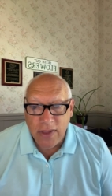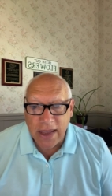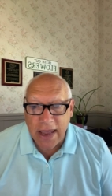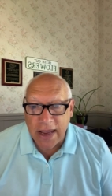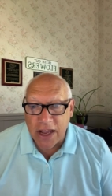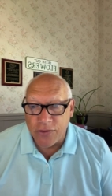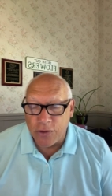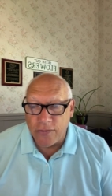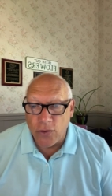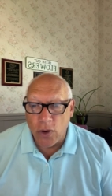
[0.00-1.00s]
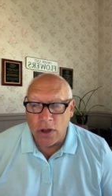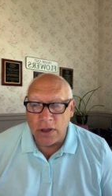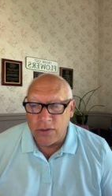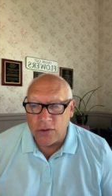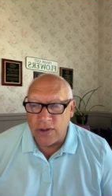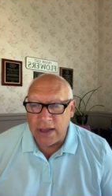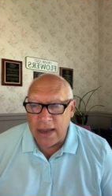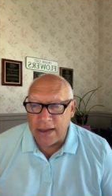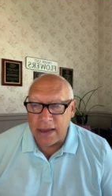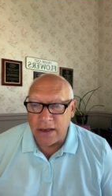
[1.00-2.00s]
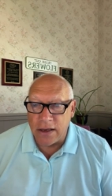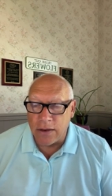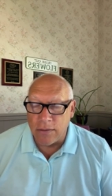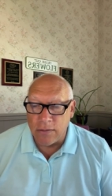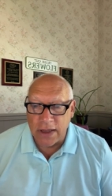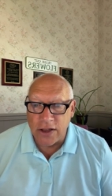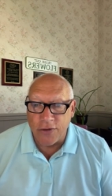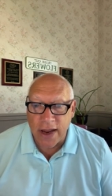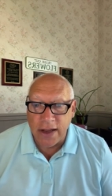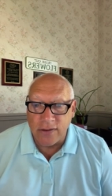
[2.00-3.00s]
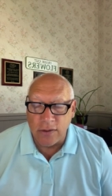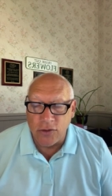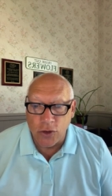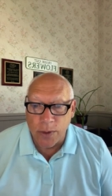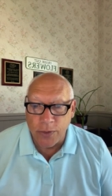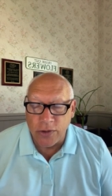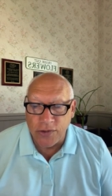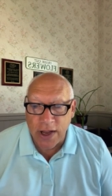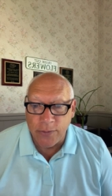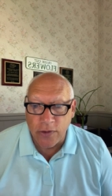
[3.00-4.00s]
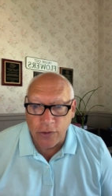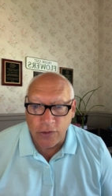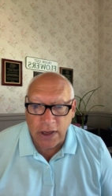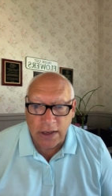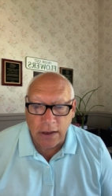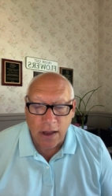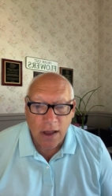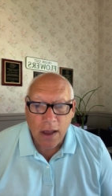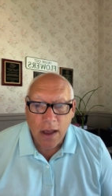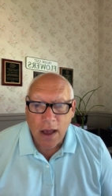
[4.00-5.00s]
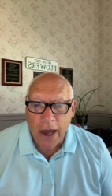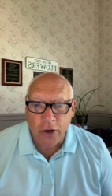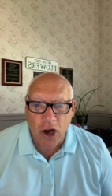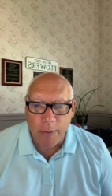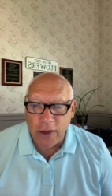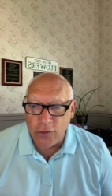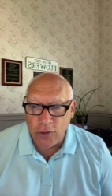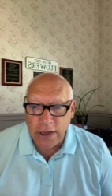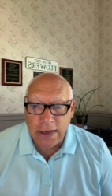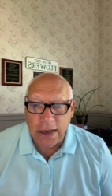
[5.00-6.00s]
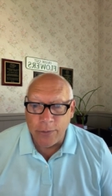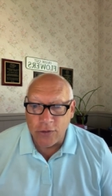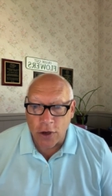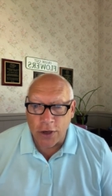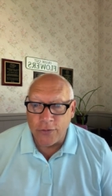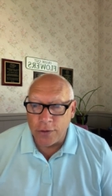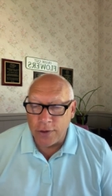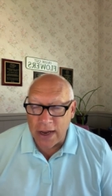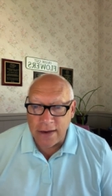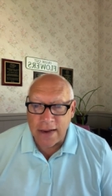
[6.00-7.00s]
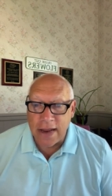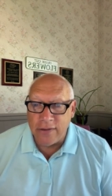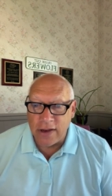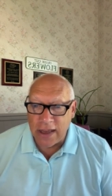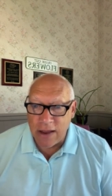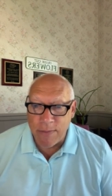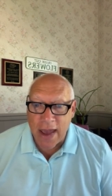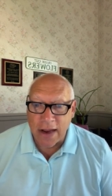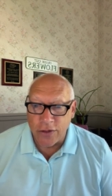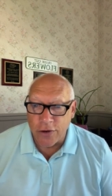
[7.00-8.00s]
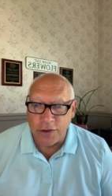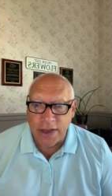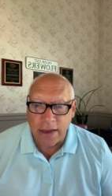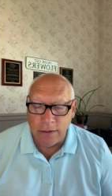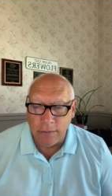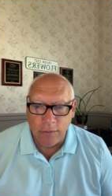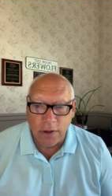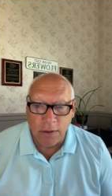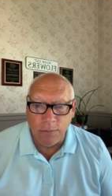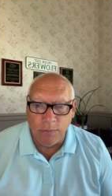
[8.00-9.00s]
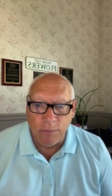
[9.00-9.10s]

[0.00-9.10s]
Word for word: they can't get through the foil, so they can't get in and lay their eggs and chew up your stems of the zucchini. I know all my zucchini. I was gone for eight days. I came back and they're all dead. The